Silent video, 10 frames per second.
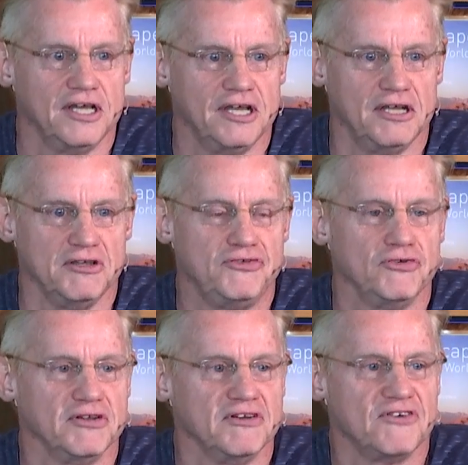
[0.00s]
uh, if you're
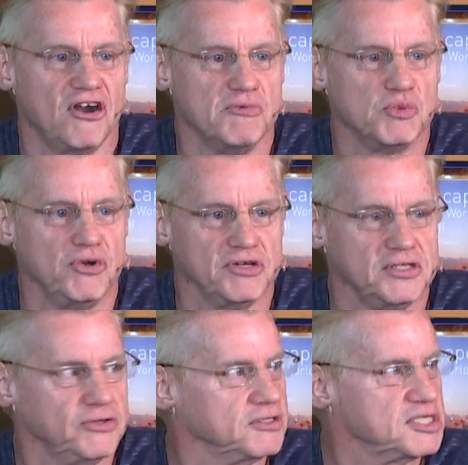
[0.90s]
in an environment where
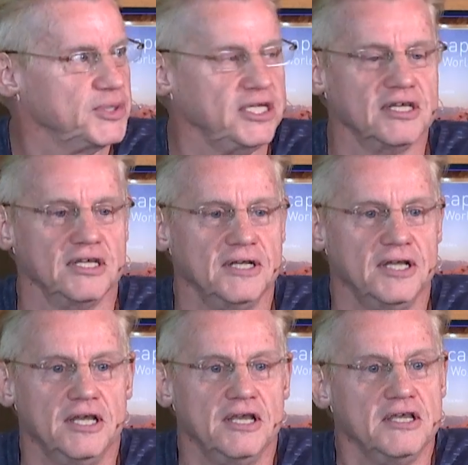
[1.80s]
you can speak.
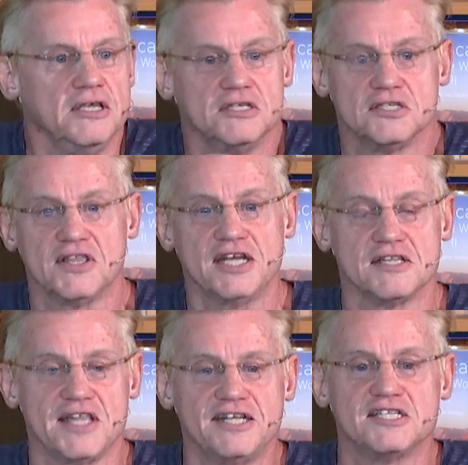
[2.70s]
So
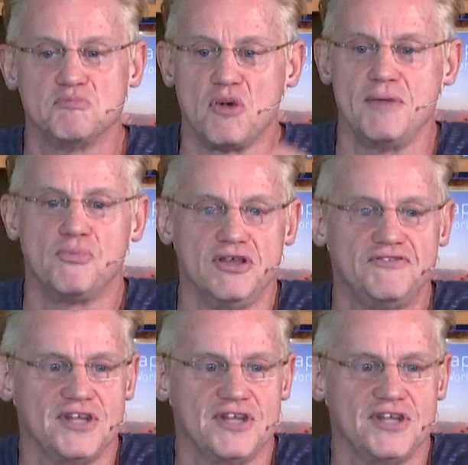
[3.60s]
that, that's my brief